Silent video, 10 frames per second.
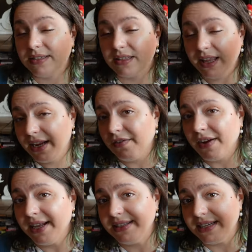Celaena
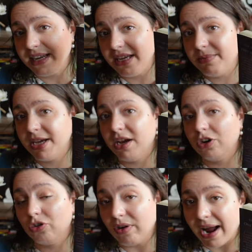finds Nehemia
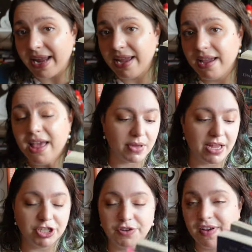crying
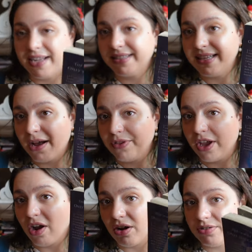and she finds out
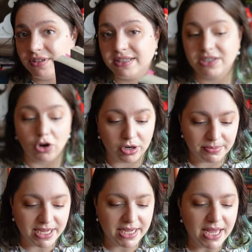that Adarlan's
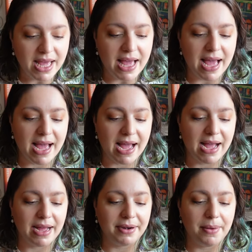army
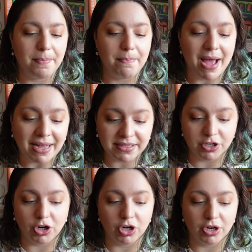had
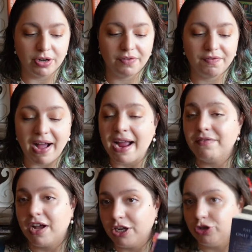massacred
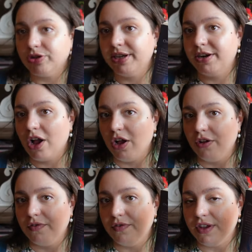500
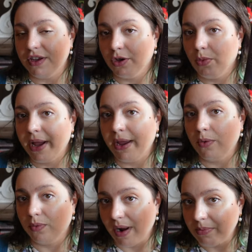of the
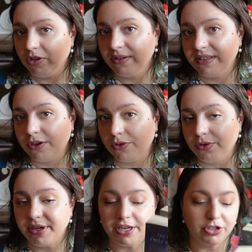Eyllwe rebels,
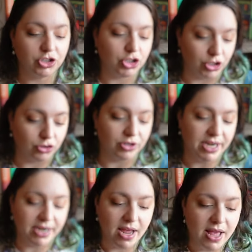including
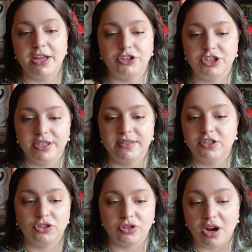children. And she's
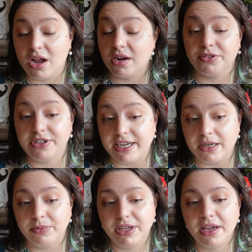distraught,
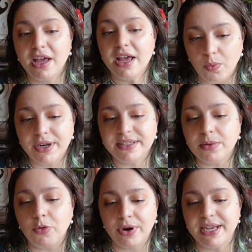understandably. What is the
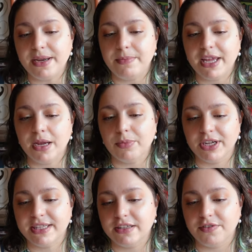point in being a
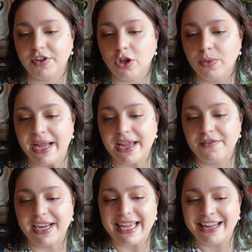princess of Eyllwe if
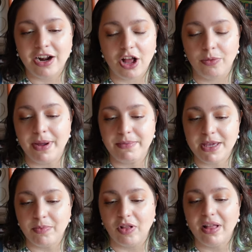I cannot help my
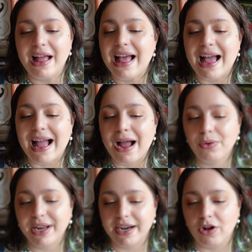people? How
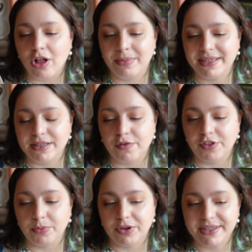can I call myself
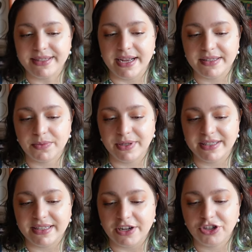their princess when
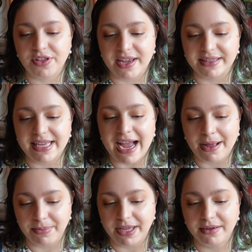such things
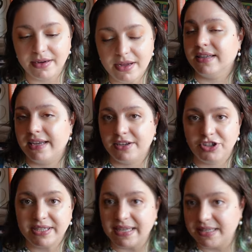happen? Celaena
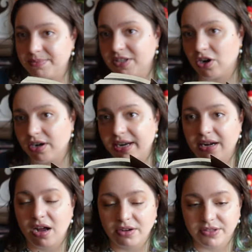just says, I'm sorry,
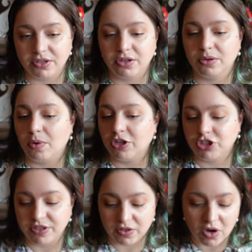and hugs her while
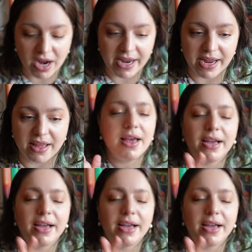she's crying.